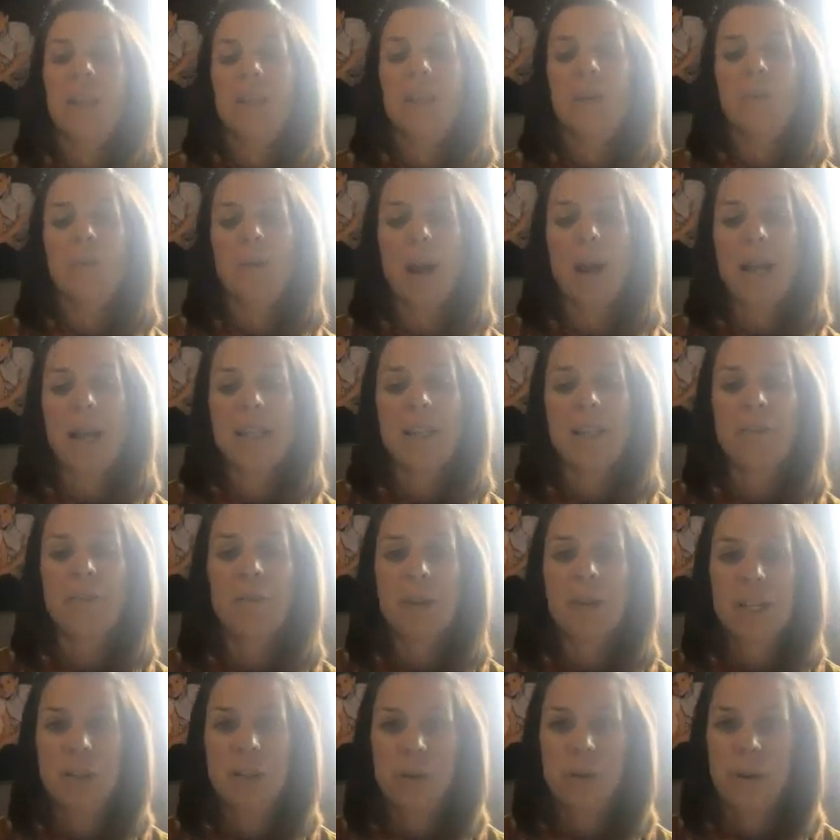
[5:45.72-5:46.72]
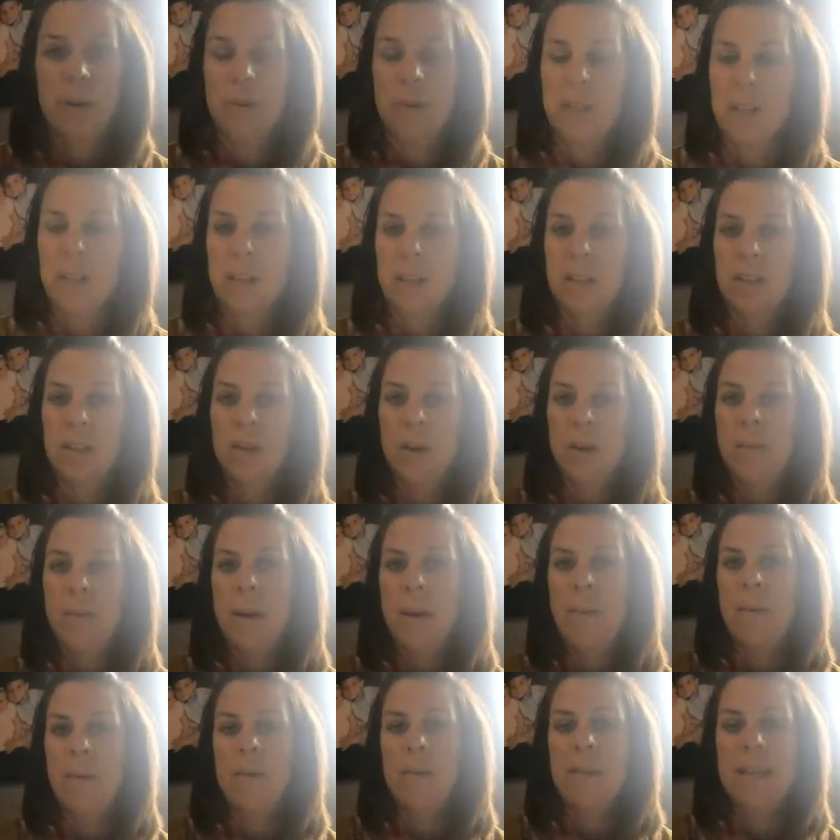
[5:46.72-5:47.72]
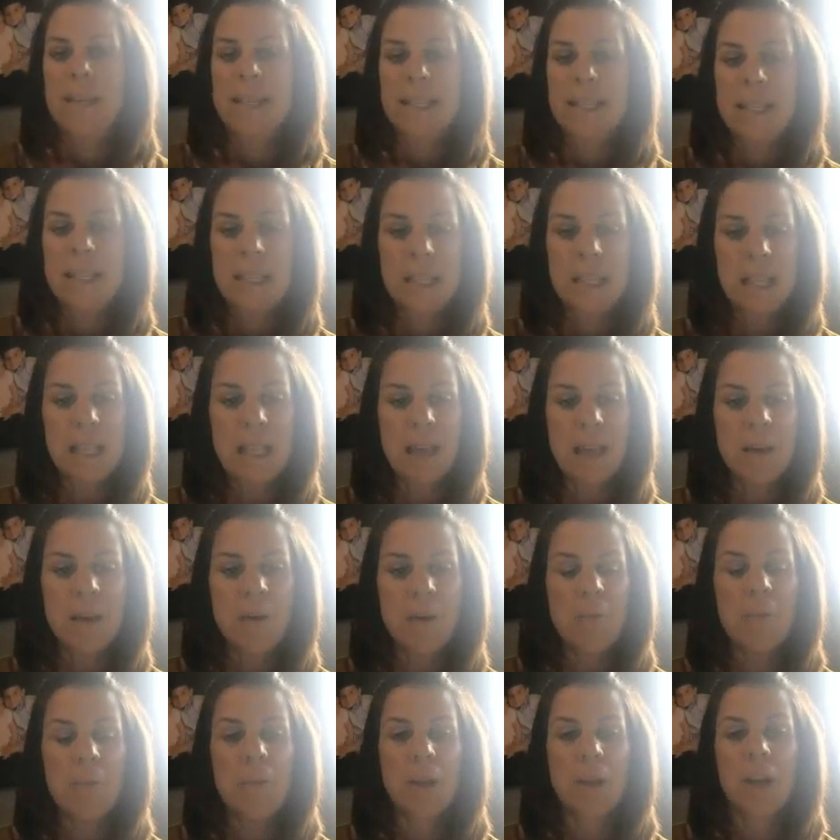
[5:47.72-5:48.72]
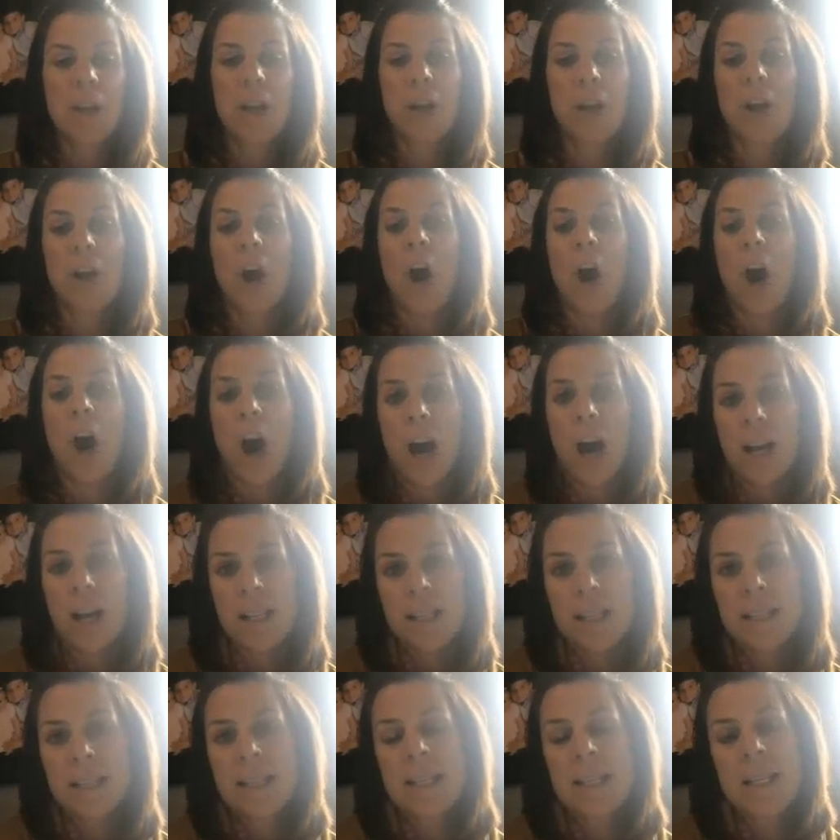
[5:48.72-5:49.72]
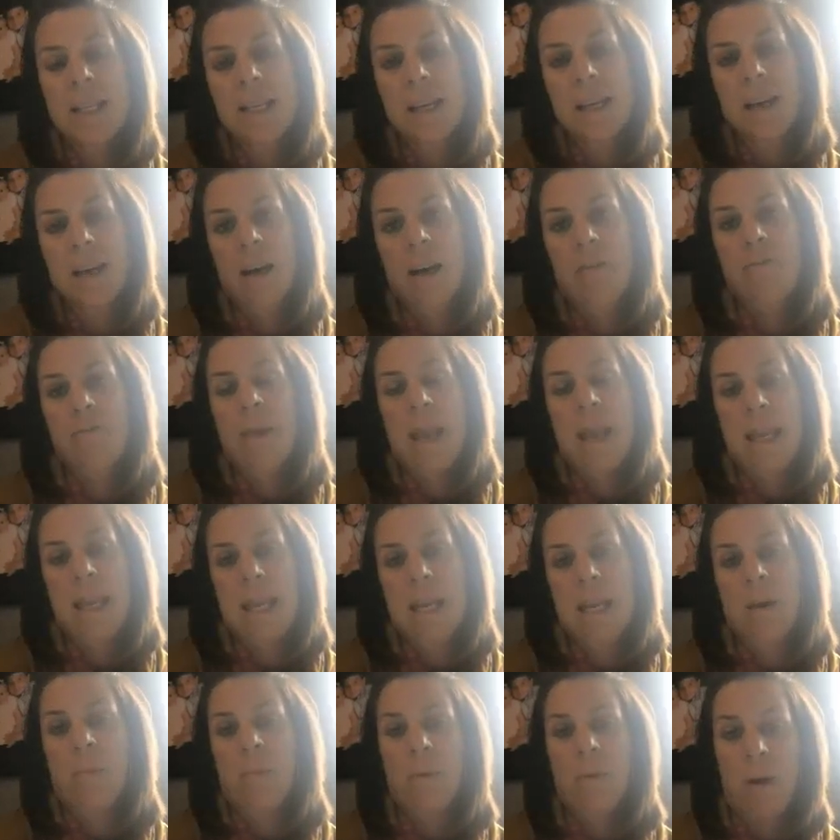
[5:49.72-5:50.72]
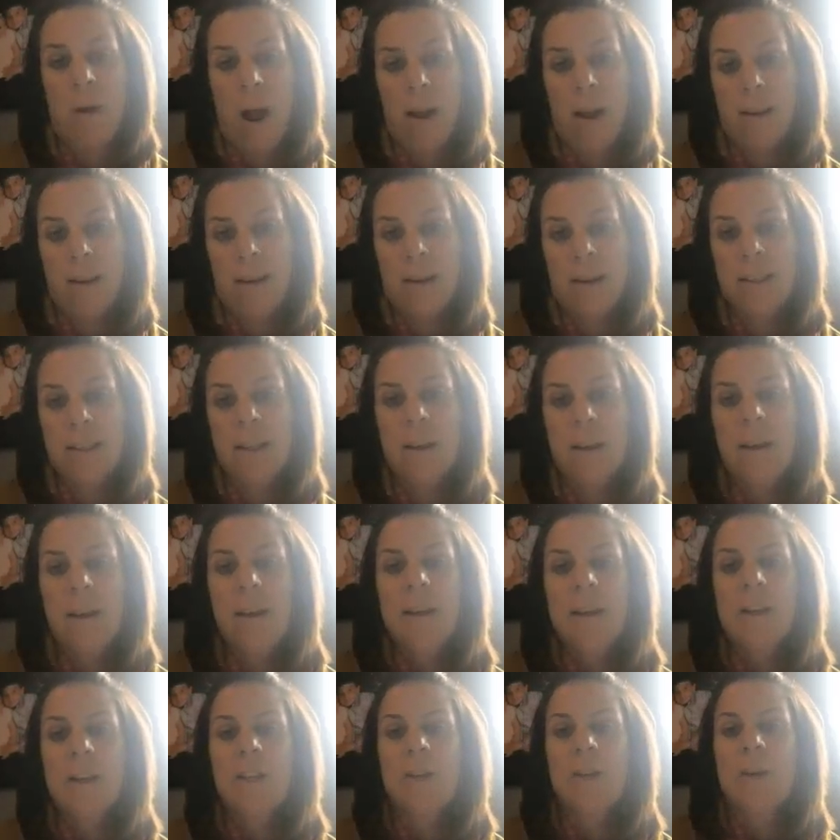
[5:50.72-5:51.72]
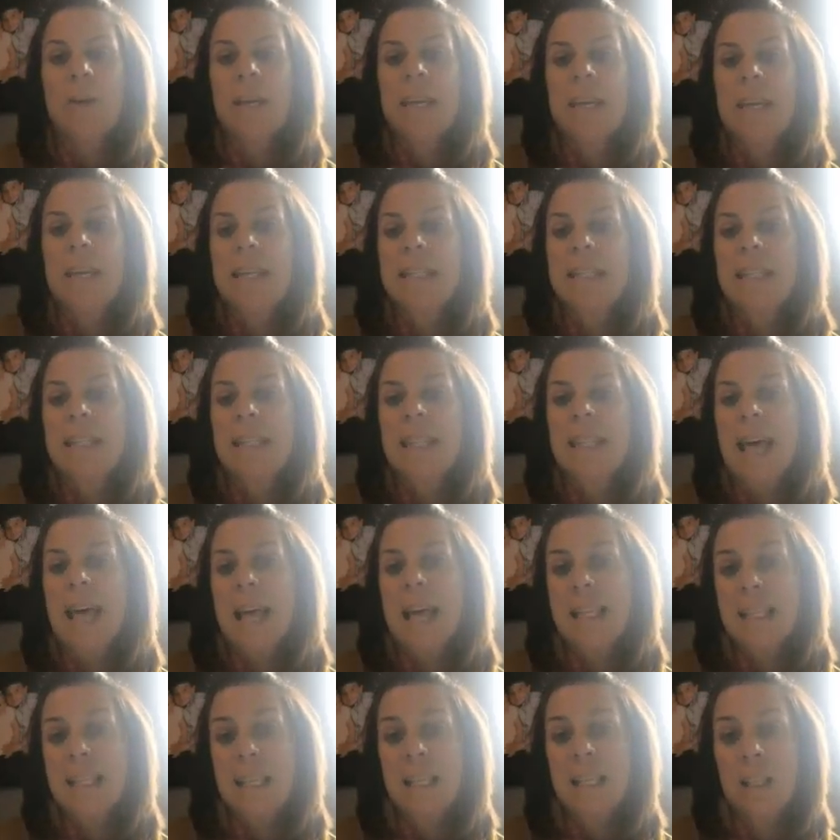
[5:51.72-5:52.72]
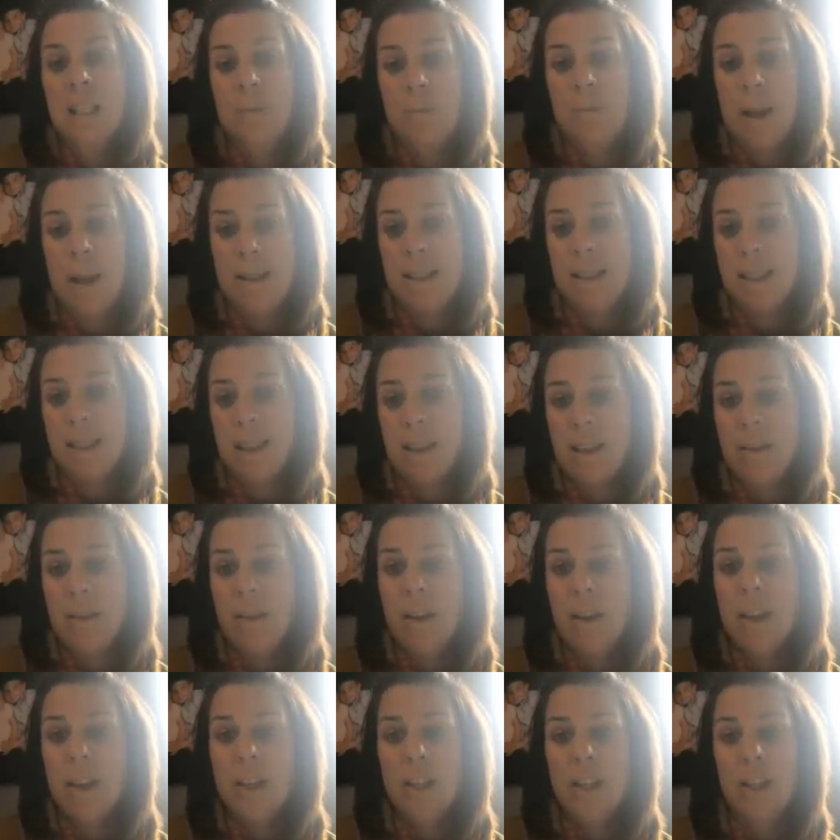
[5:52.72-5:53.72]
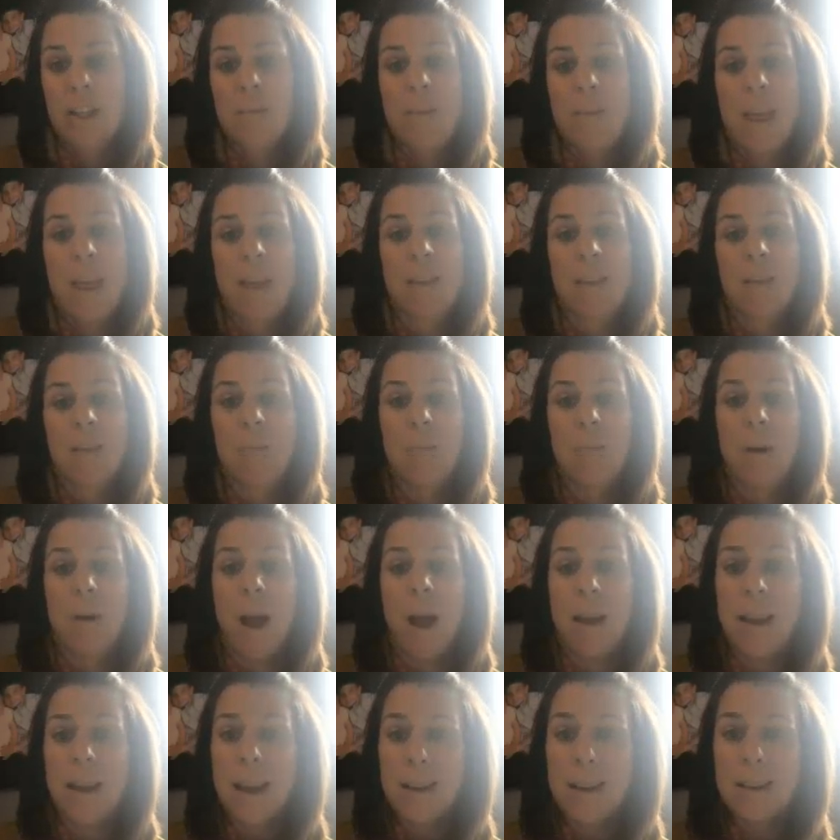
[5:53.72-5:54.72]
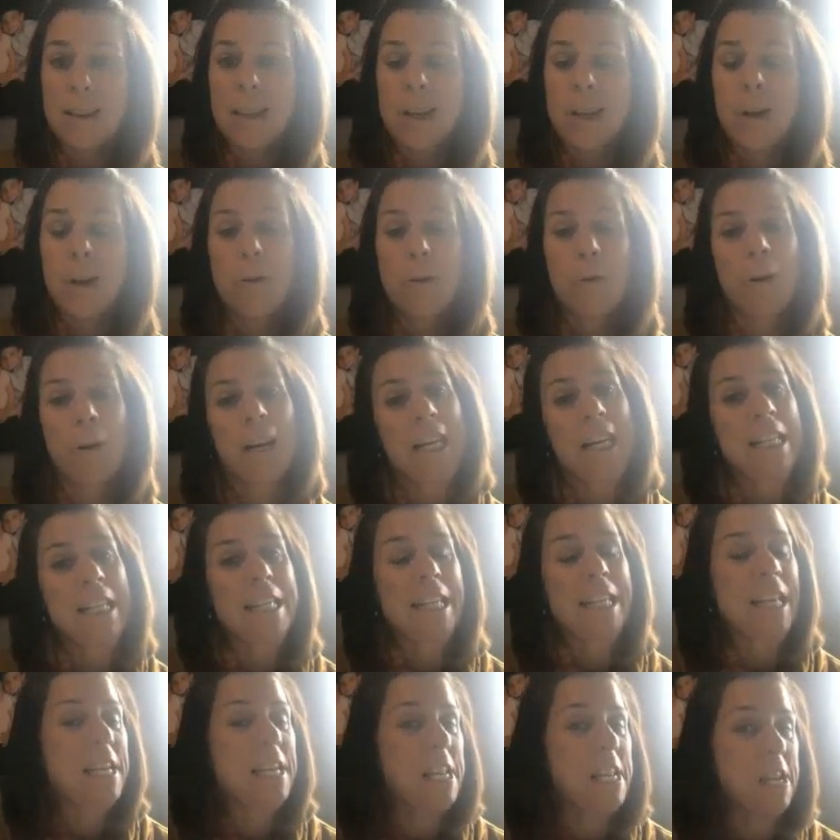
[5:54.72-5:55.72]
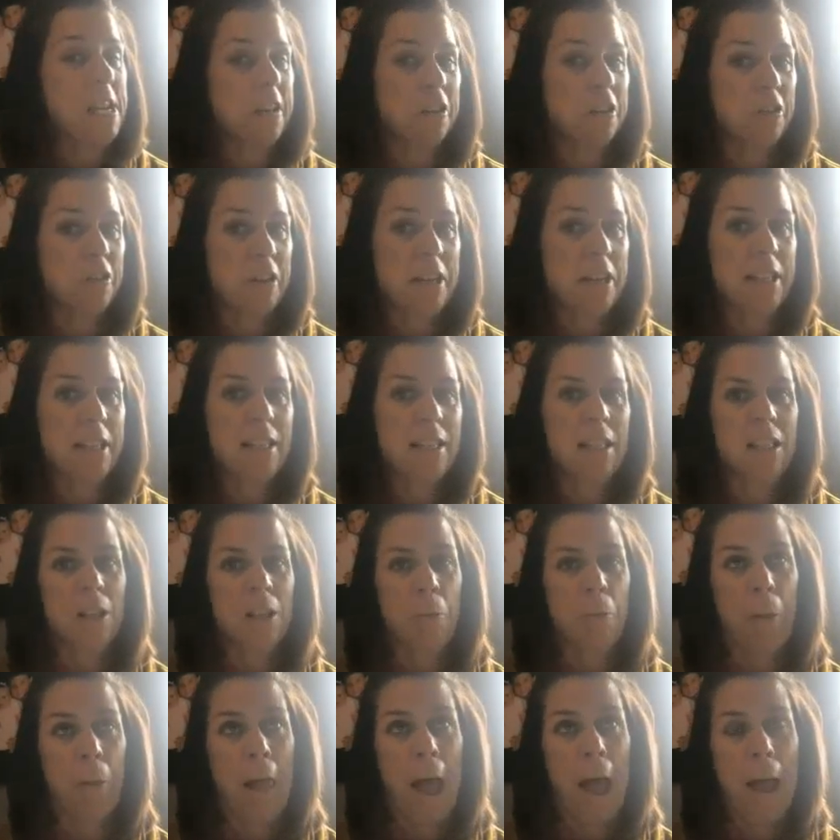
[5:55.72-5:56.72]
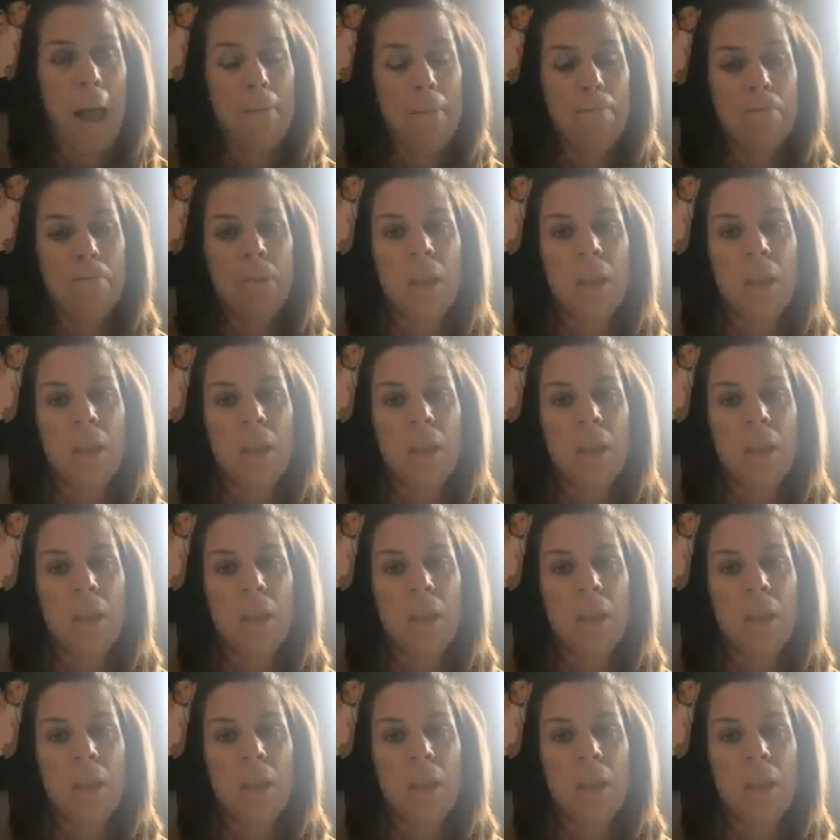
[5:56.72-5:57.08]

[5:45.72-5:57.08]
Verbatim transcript: The price of resources. So remember, this is the, the cost of making a product. So it gets less expensive to make the product. We're going to see an increase in supply.